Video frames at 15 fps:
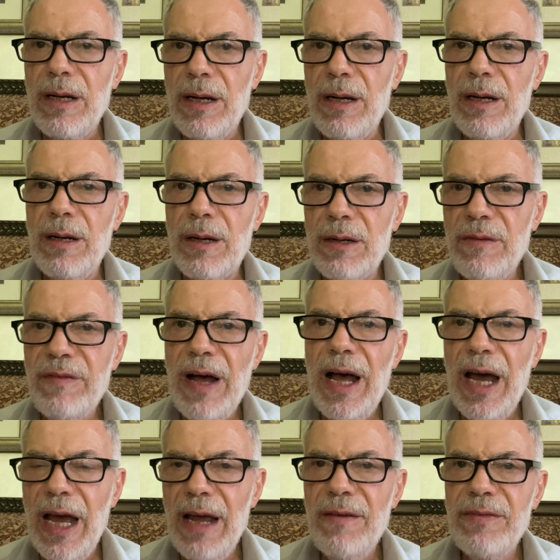
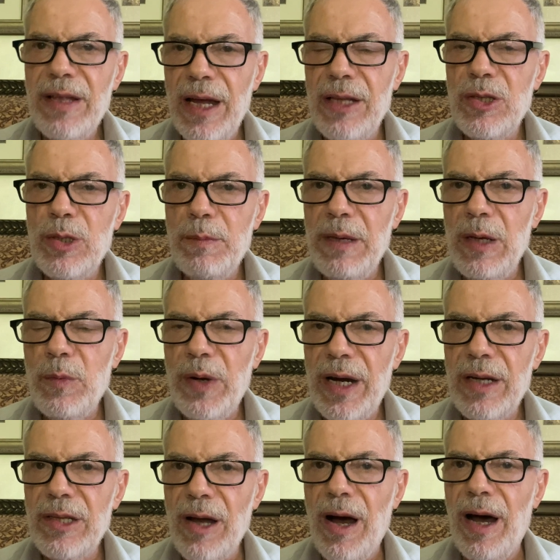revived and to be
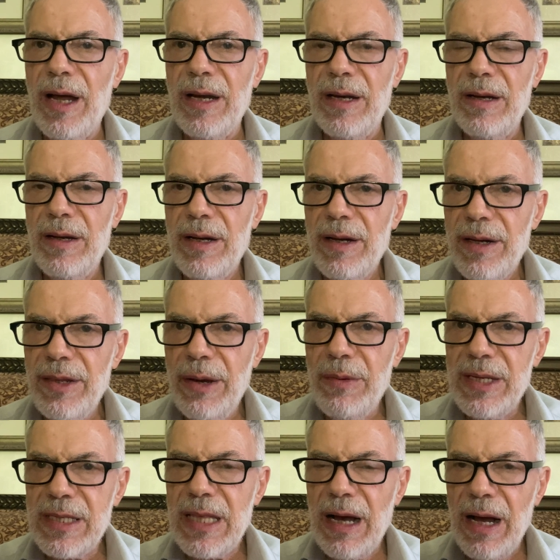worked on. There
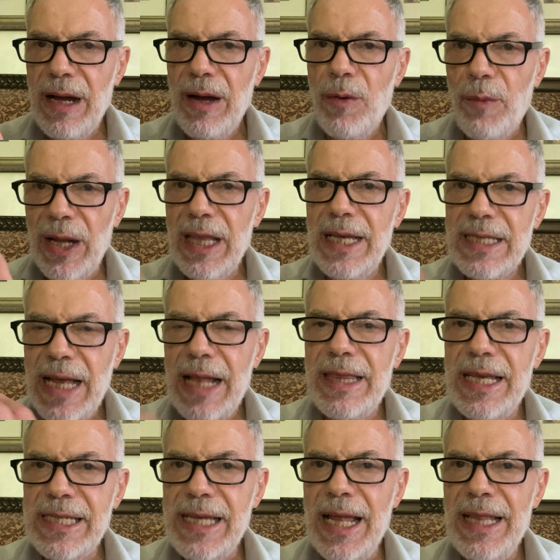is what is at
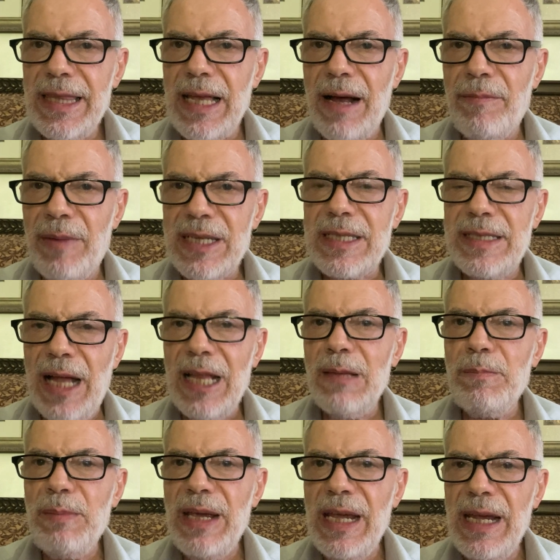the center must
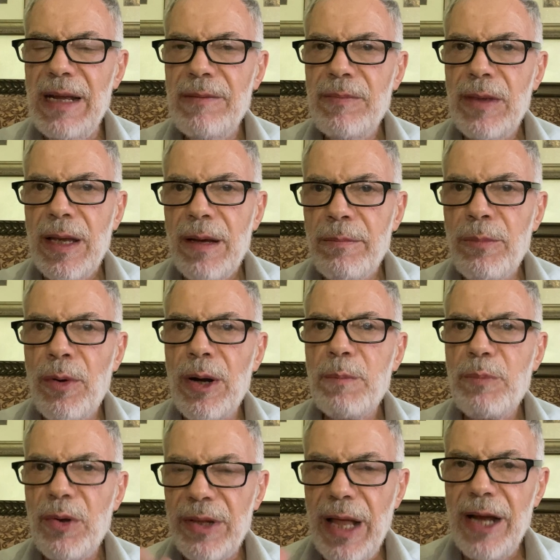not be more
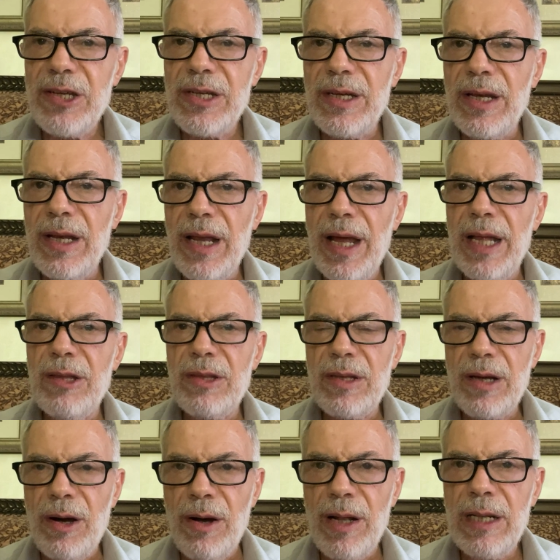production and
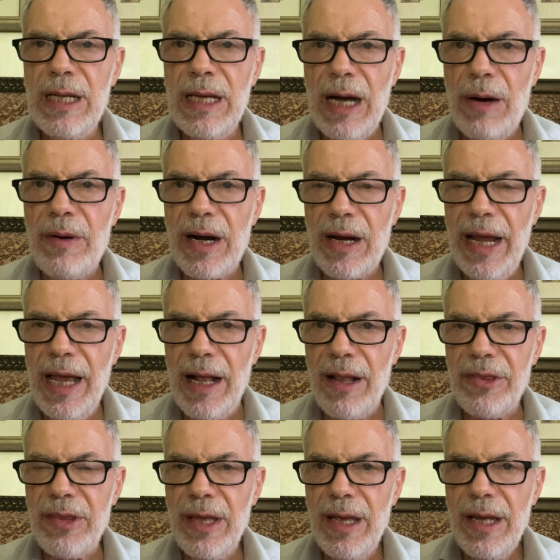only our
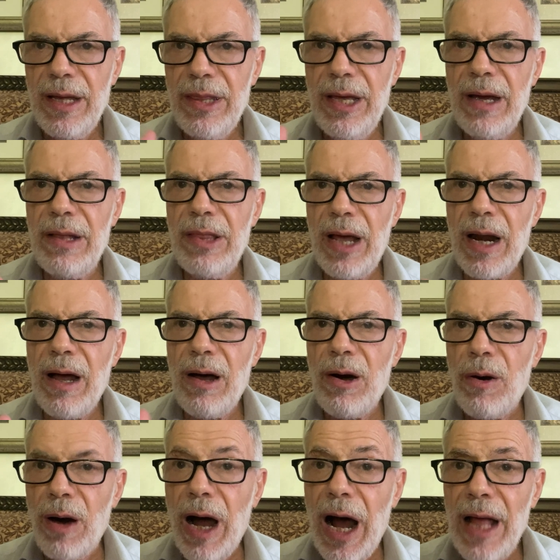health. There are
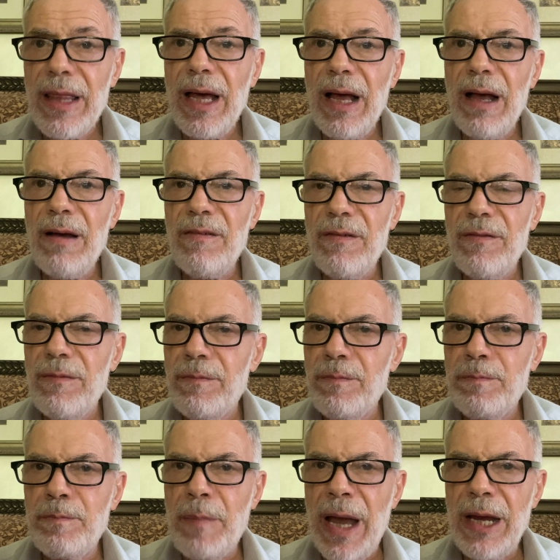other
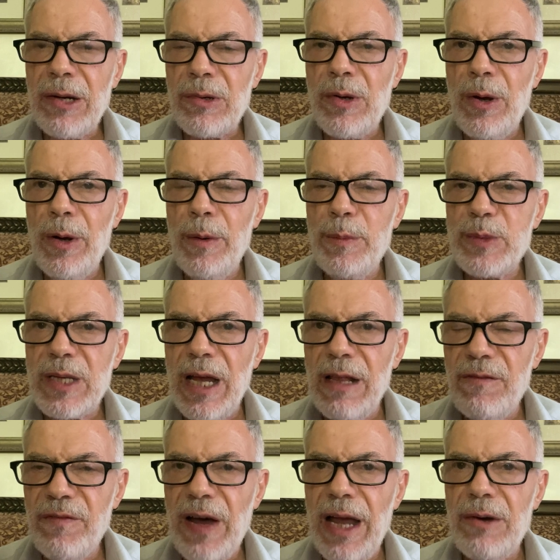microbes
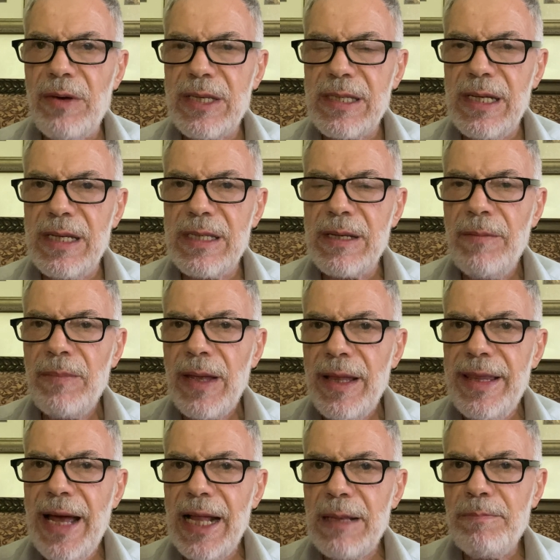and viruses
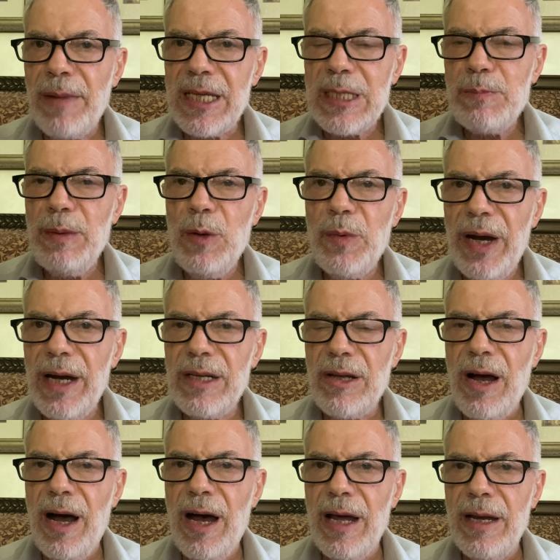that must be worked
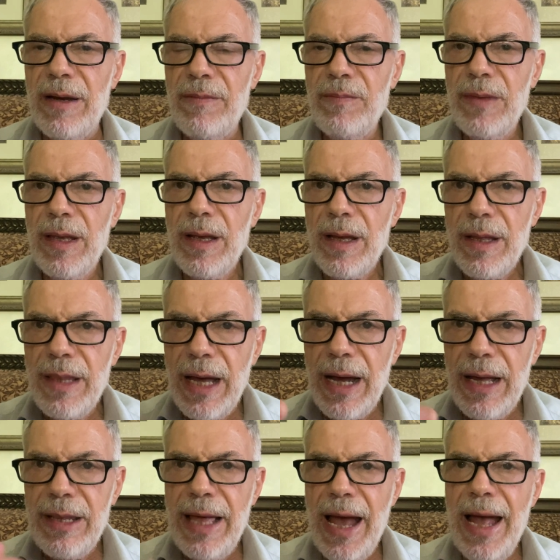on,
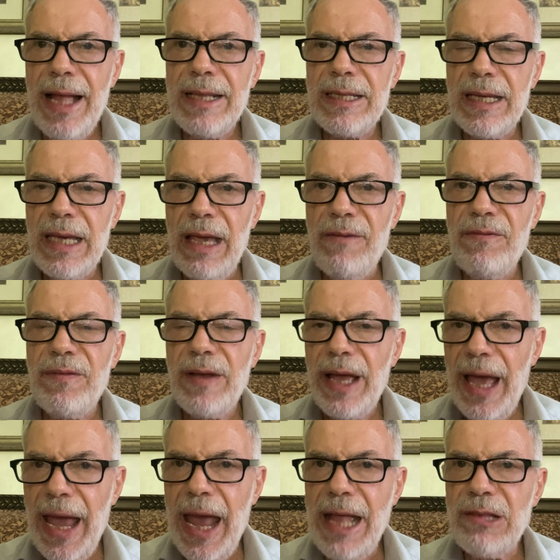that give
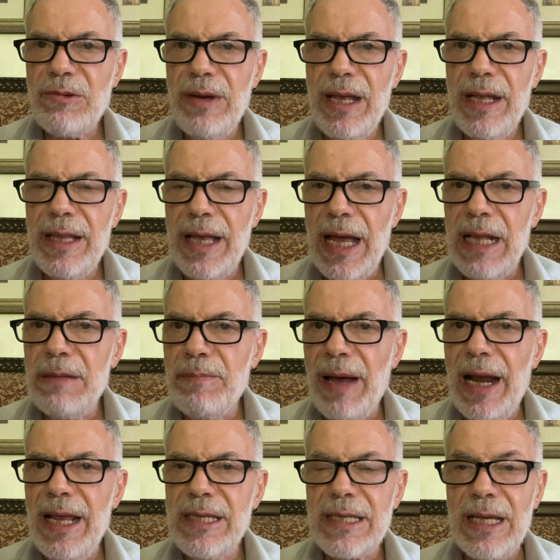hatred and
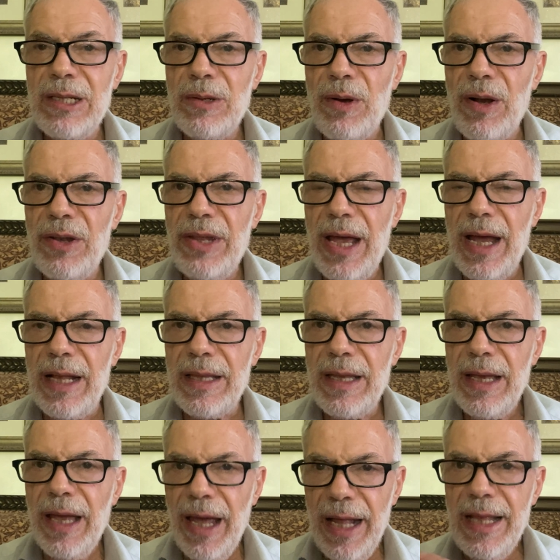malice and all that.
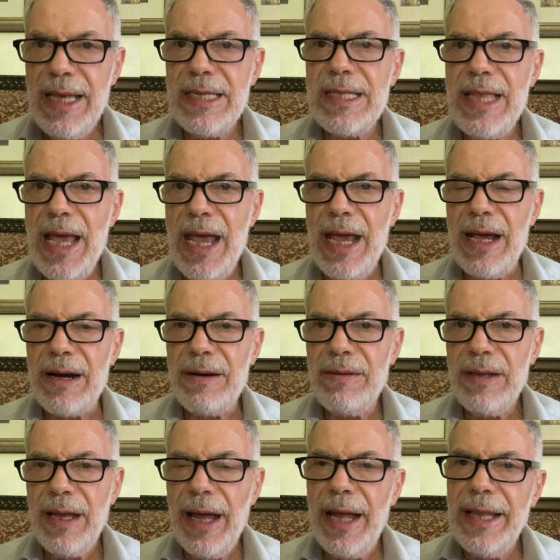It is there,
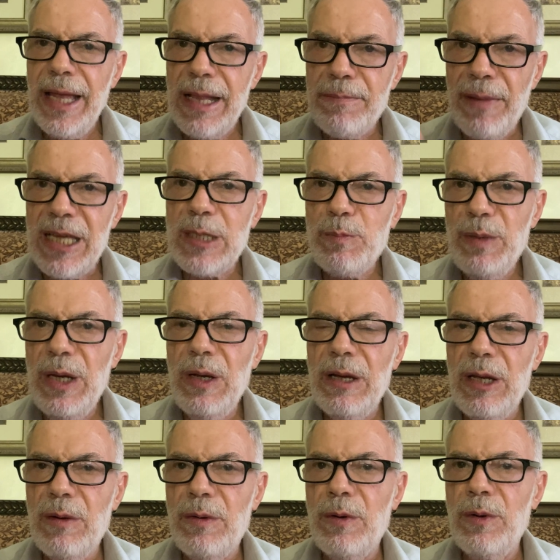and we
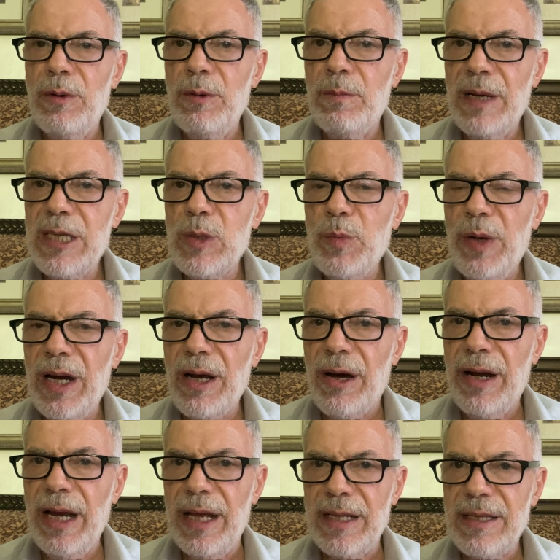must work
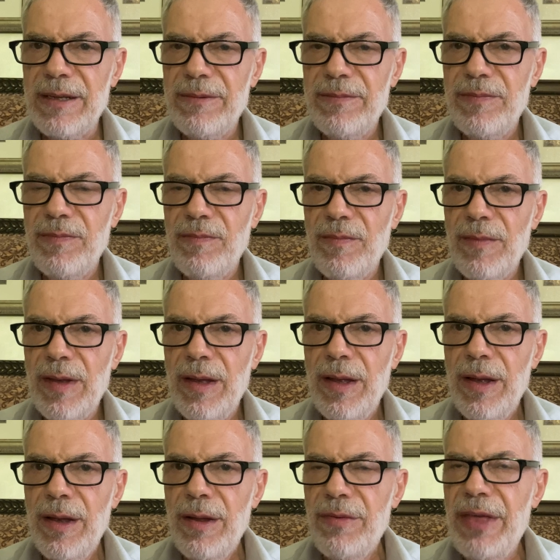on it.
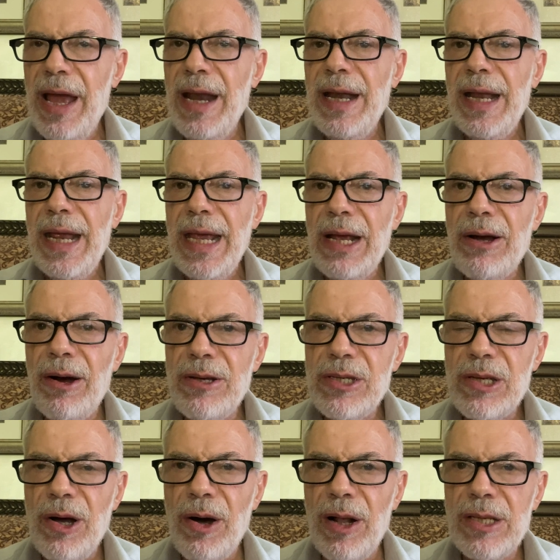Then he goes
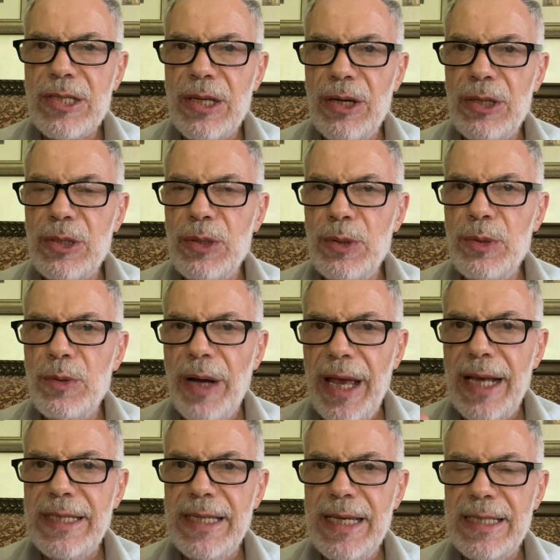also to
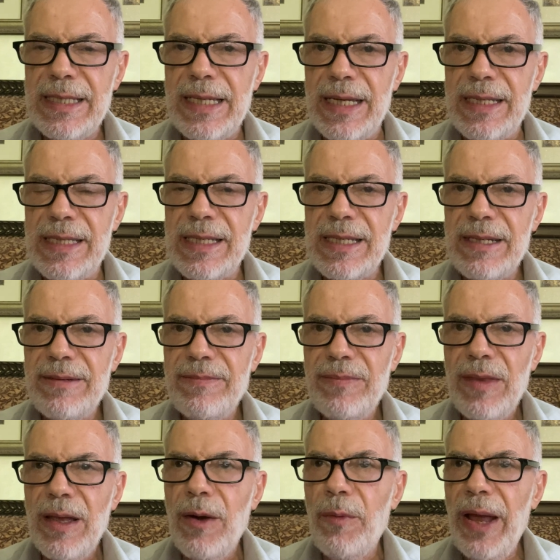existence.
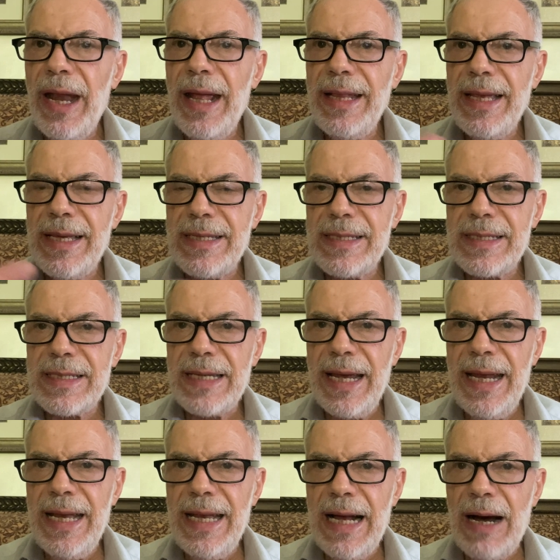When it is
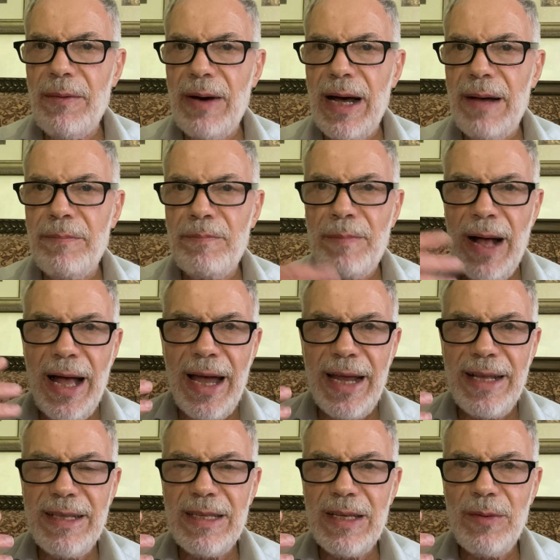in our
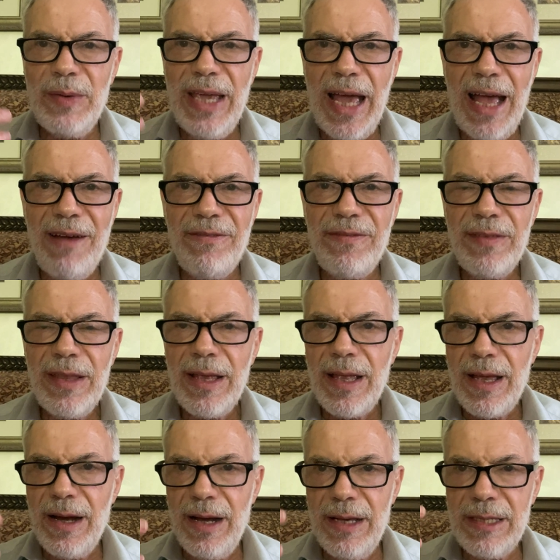mind, we have
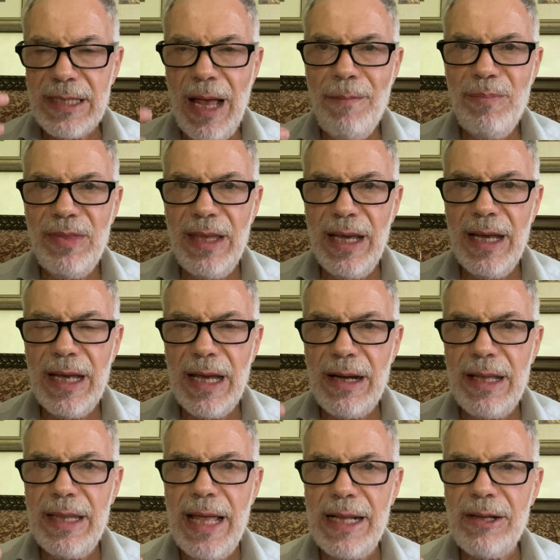something
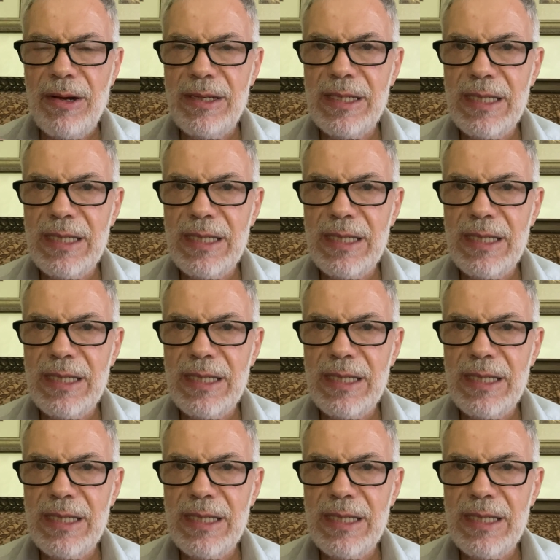that